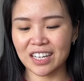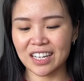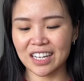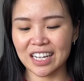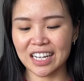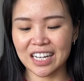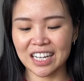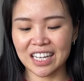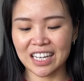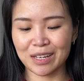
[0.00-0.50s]

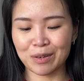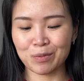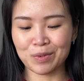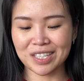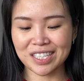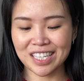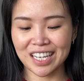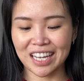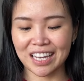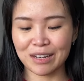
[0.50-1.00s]
I,
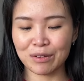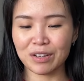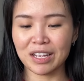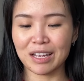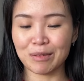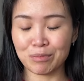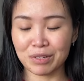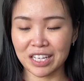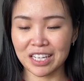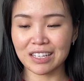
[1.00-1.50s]
once again,
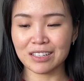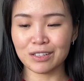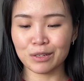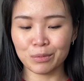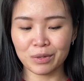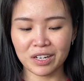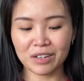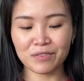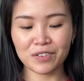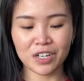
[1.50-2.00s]
am playing a little
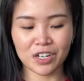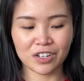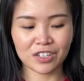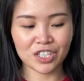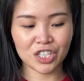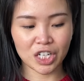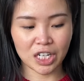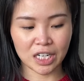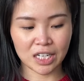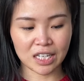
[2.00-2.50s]
bit of yarn
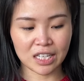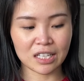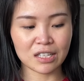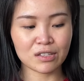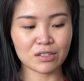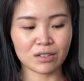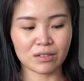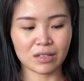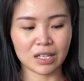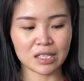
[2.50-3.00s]
chicken,
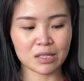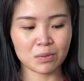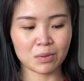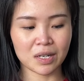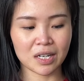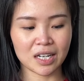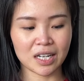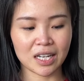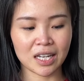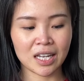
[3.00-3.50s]
so that's
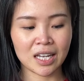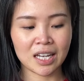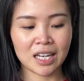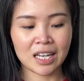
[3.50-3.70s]
why